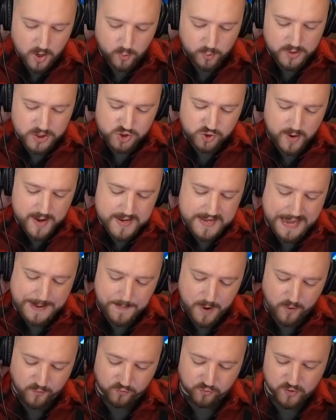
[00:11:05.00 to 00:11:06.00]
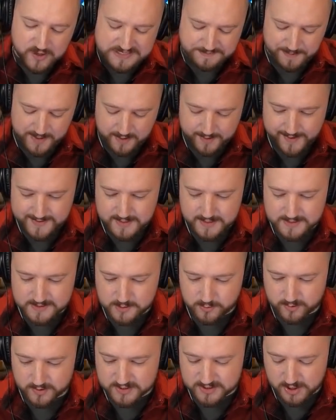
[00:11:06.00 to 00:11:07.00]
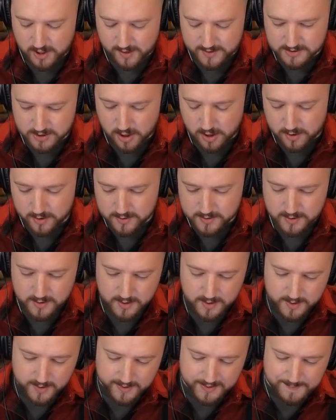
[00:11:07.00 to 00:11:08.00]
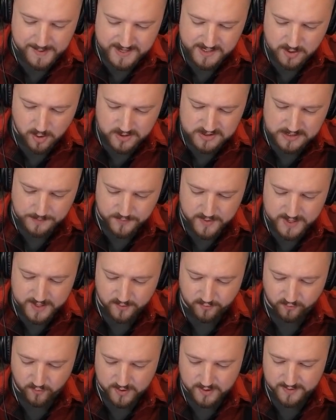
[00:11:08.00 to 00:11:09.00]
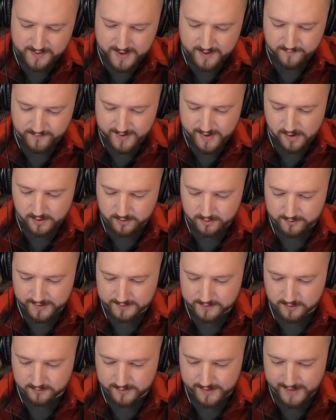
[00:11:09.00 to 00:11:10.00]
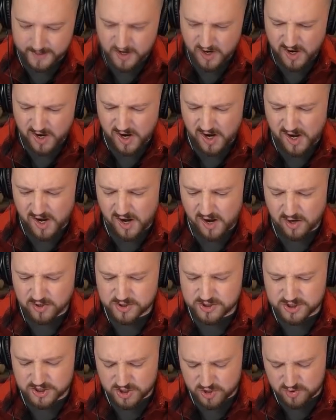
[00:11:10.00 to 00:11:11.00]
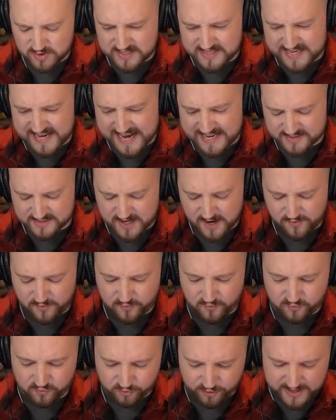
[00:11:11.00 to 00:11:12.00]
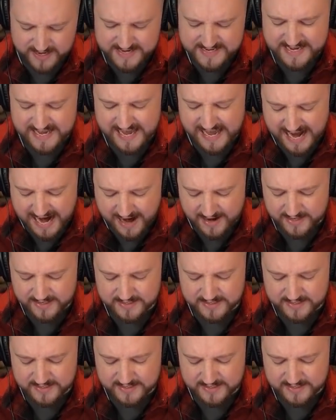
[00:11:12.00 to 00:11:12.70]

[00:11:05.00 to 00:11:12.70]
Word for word: We're going to try and keep our free spell as a secret sauce card. He might go something in front of that Valkyrie right there, right? Oh, dude, get the freak out of